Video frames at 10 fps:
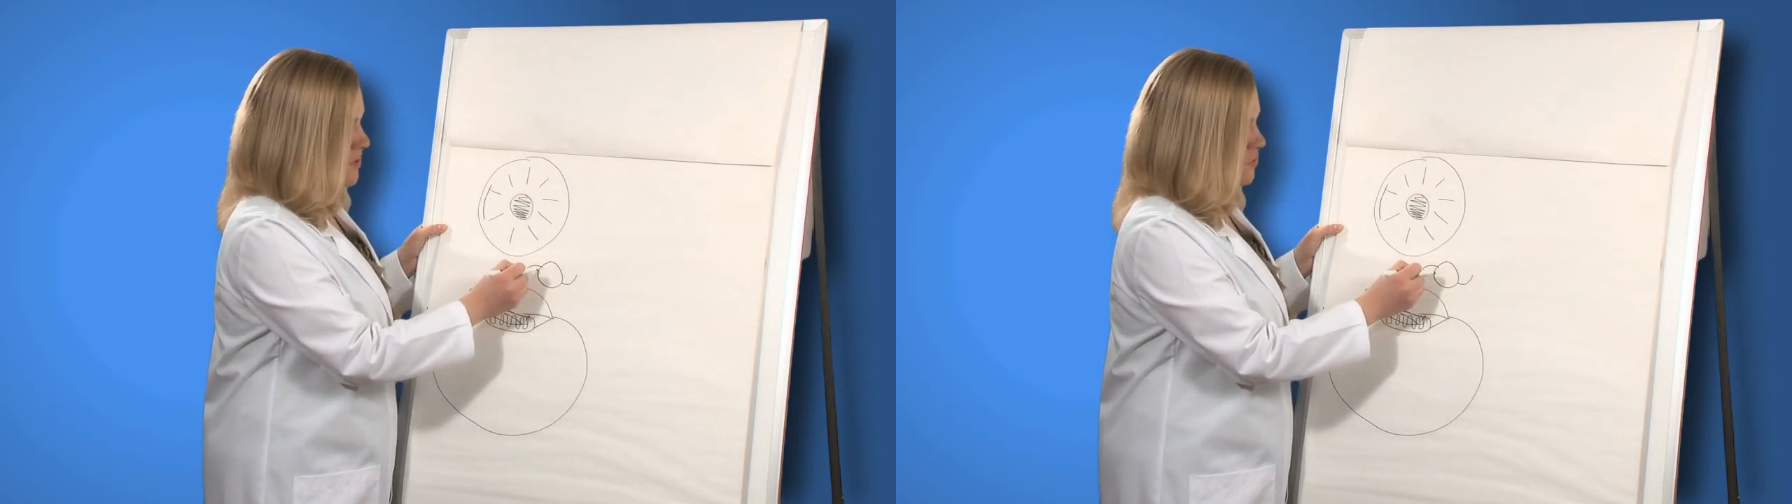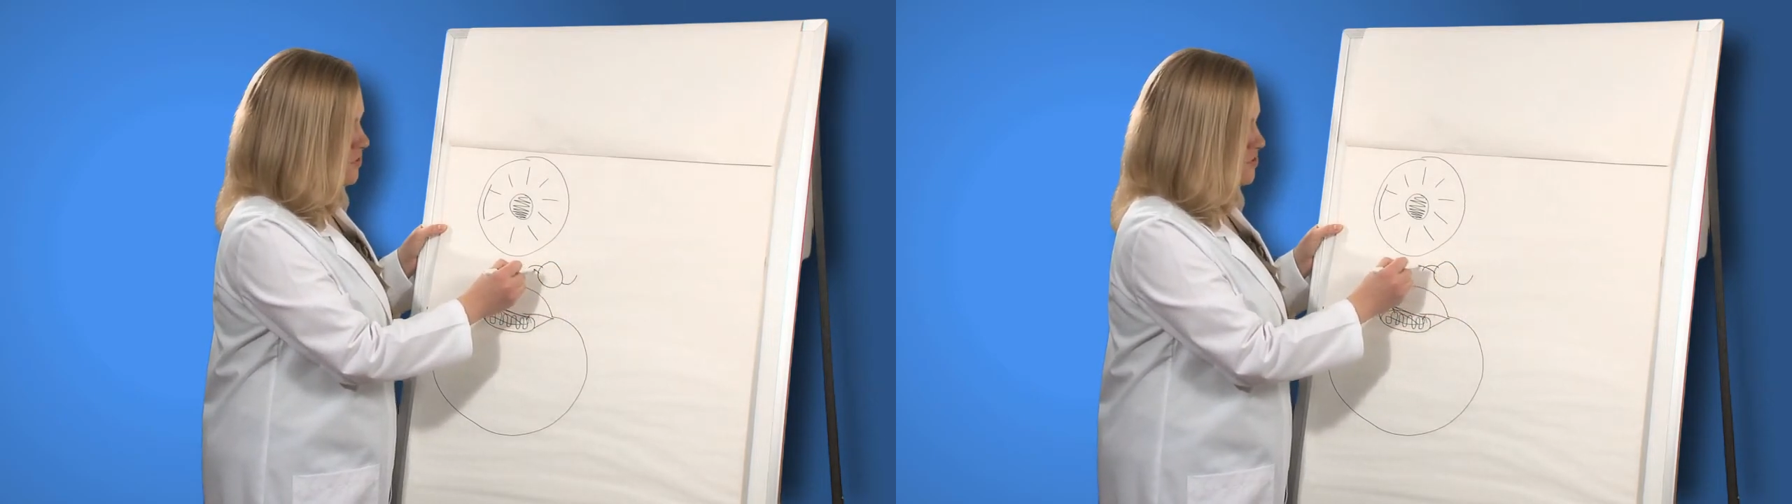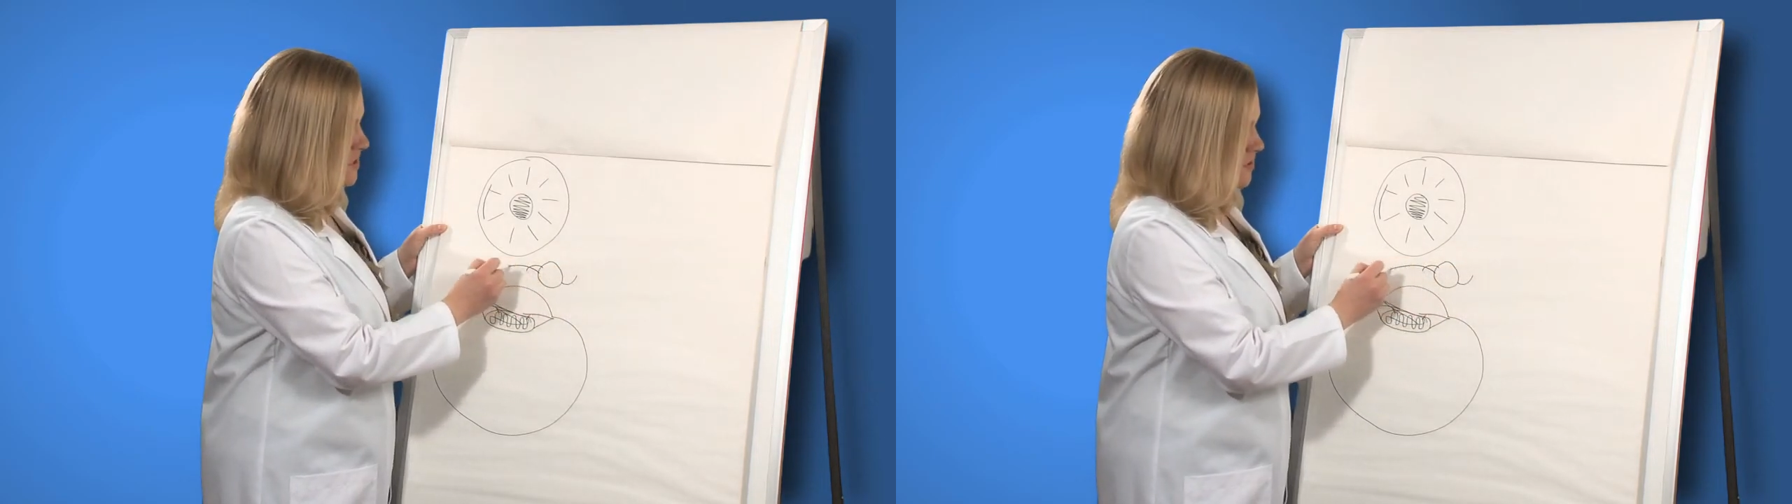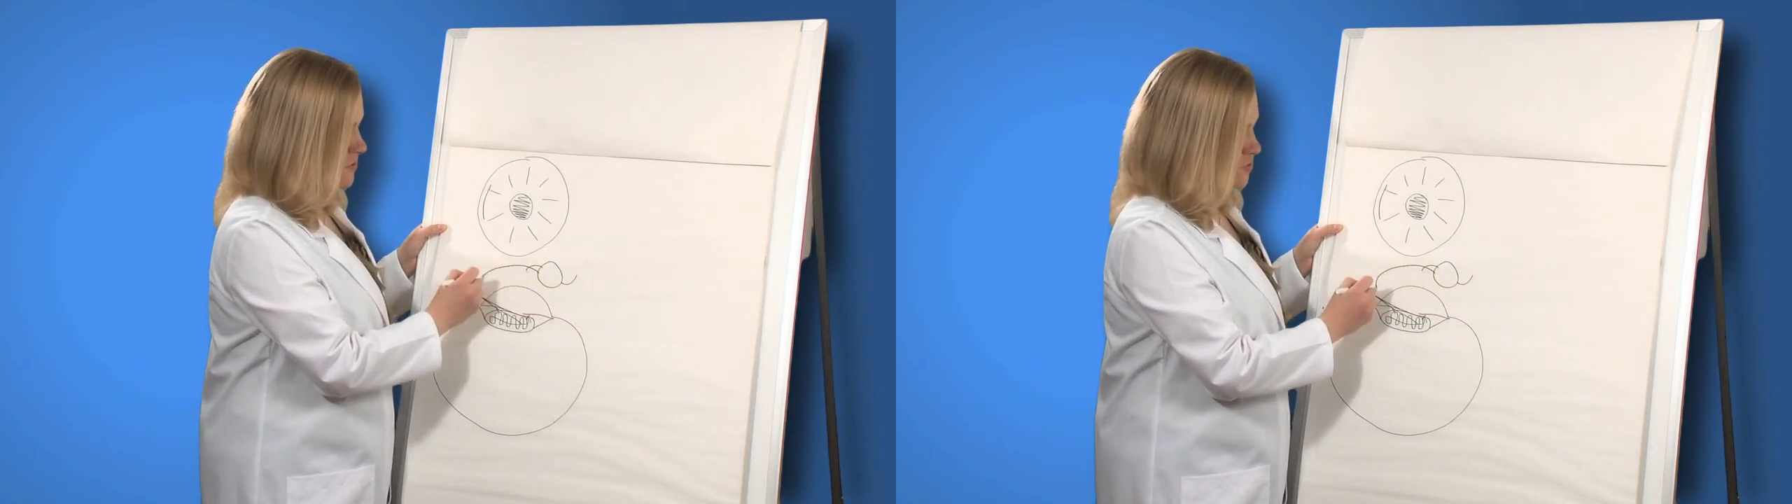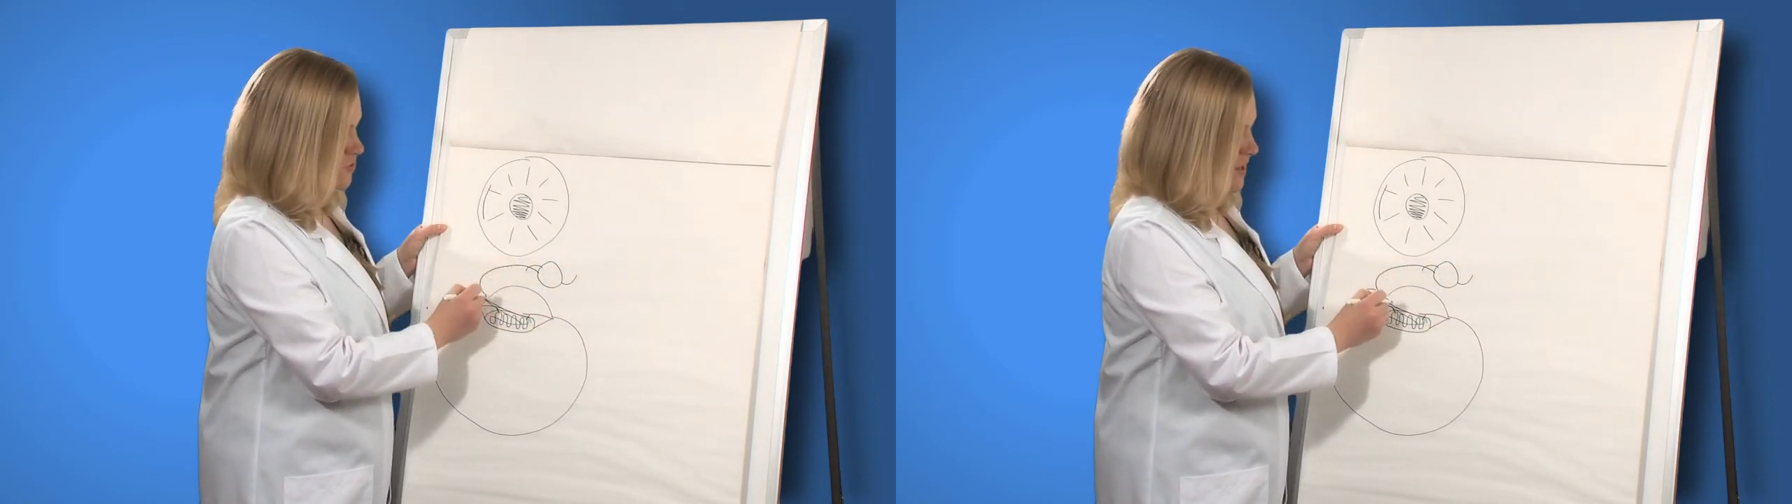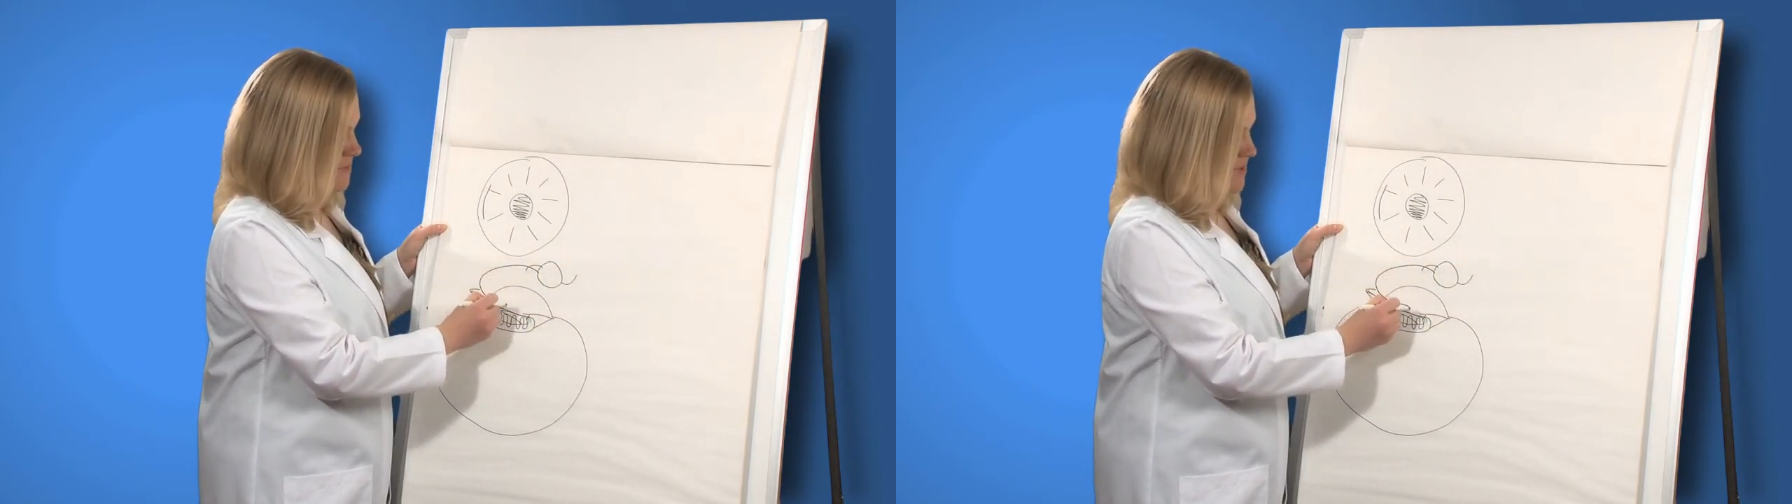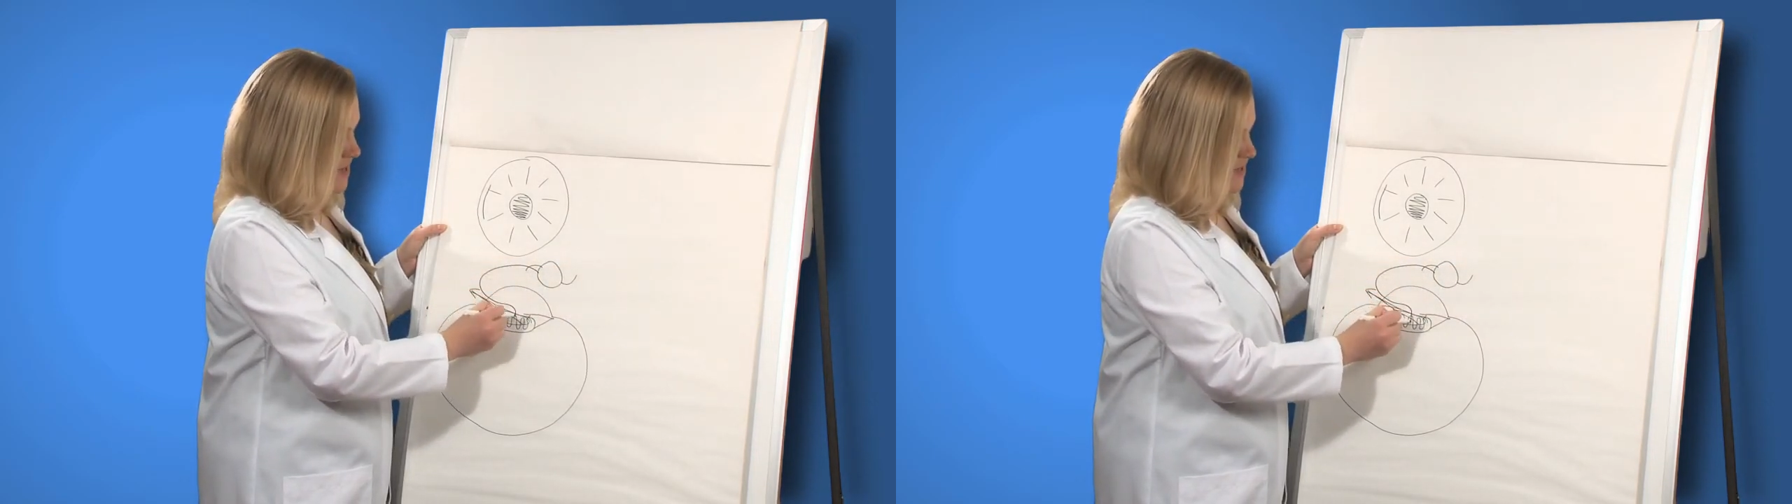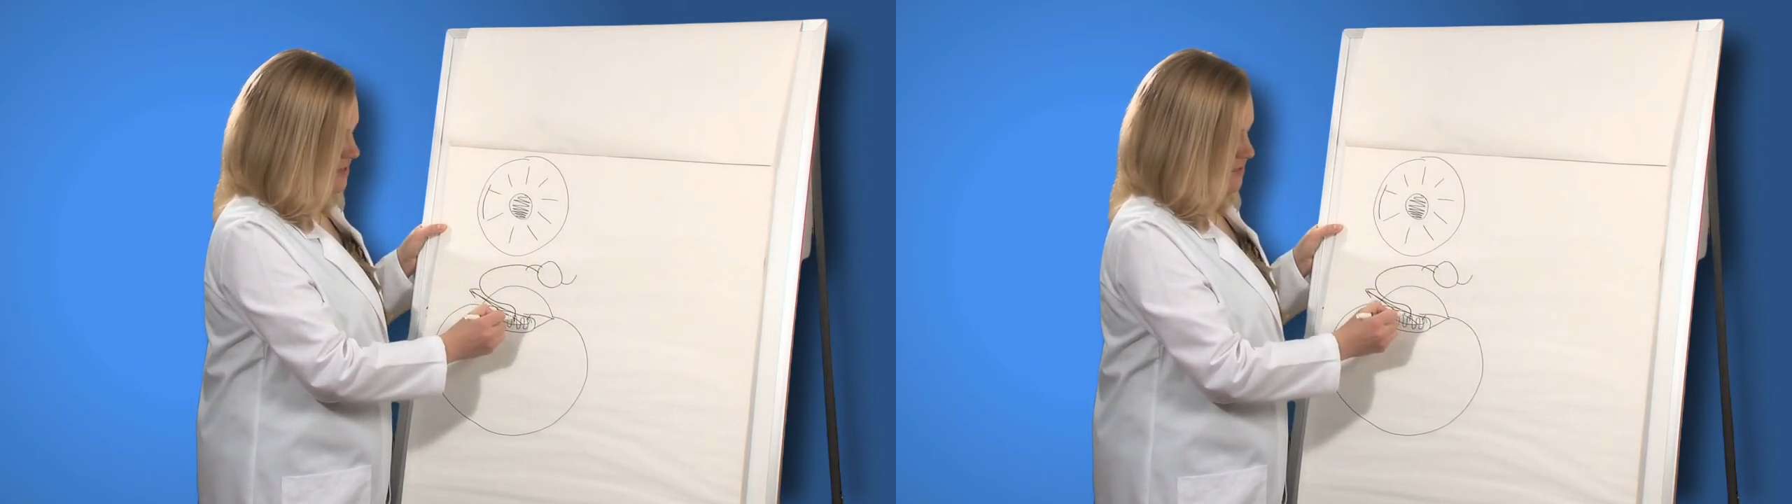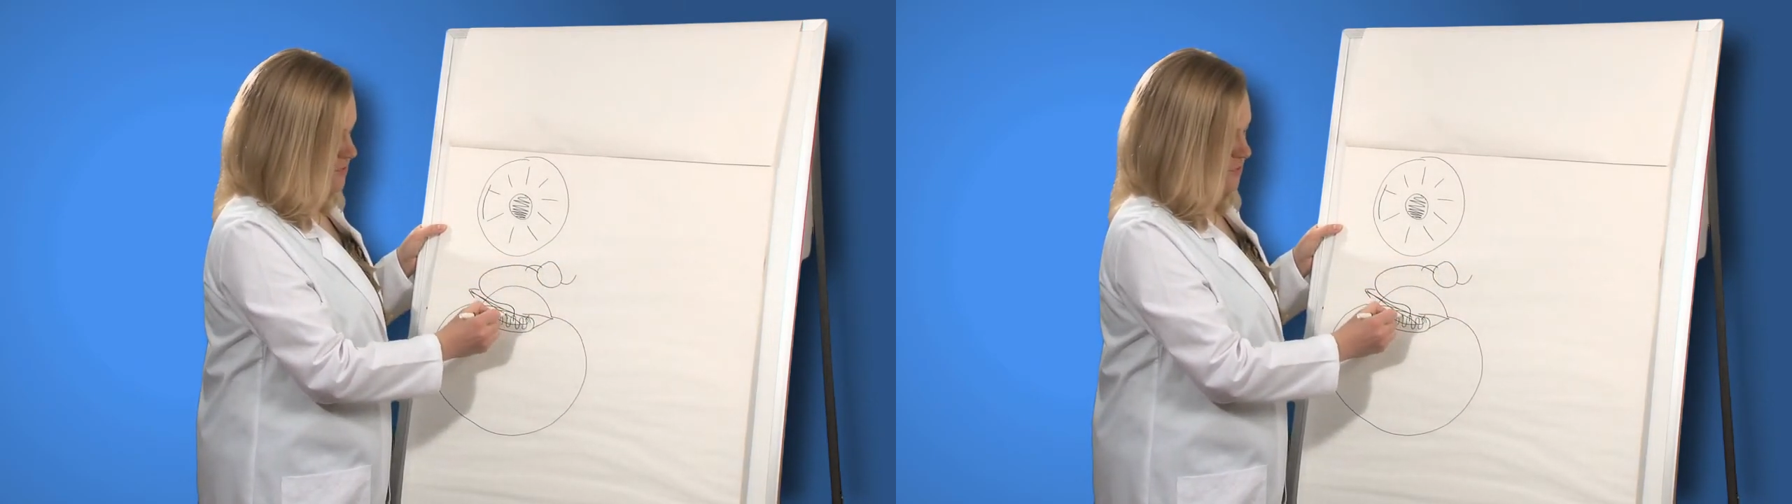which then goes right back in